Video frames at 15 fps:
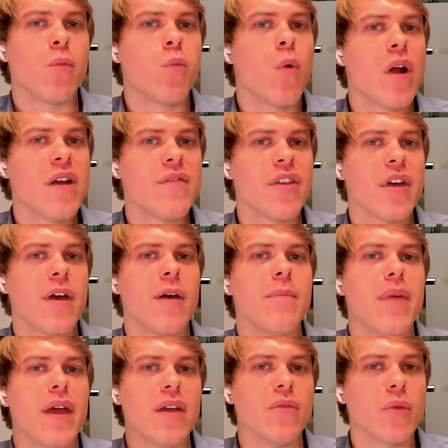one of the
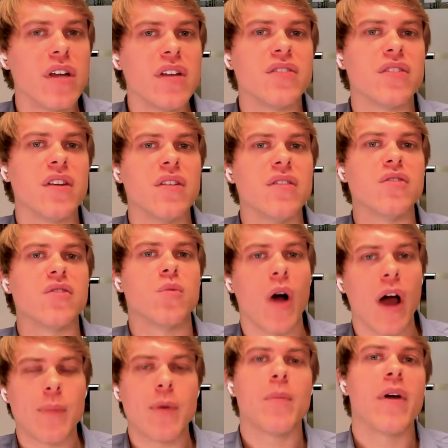main reasons
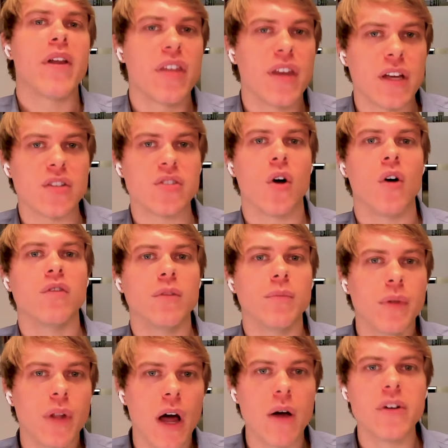why people might think it's
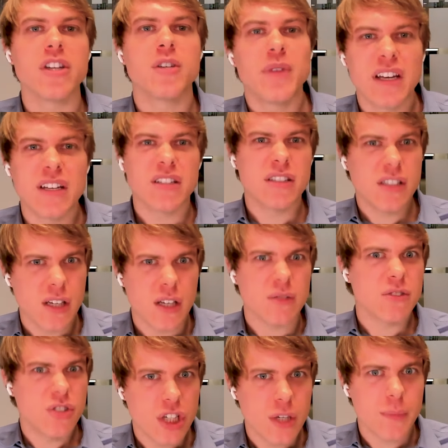overblown is because you know
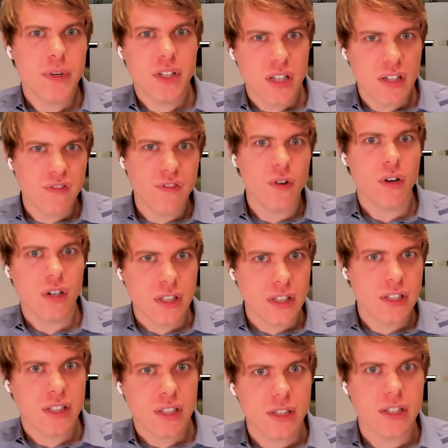
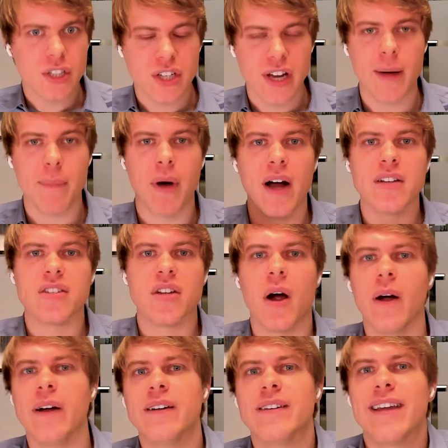GPT-4 current chatbots
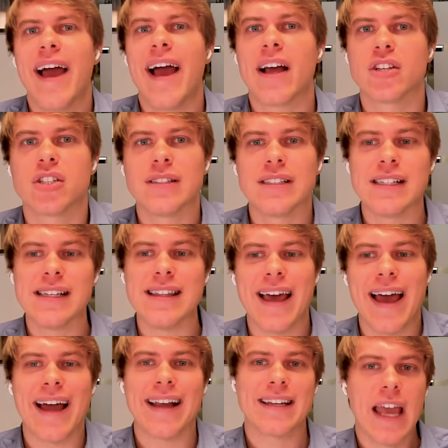aren't actually
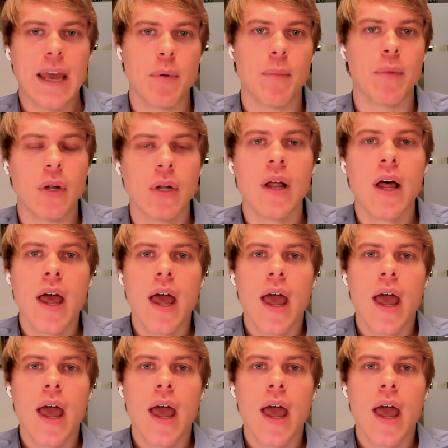that capable,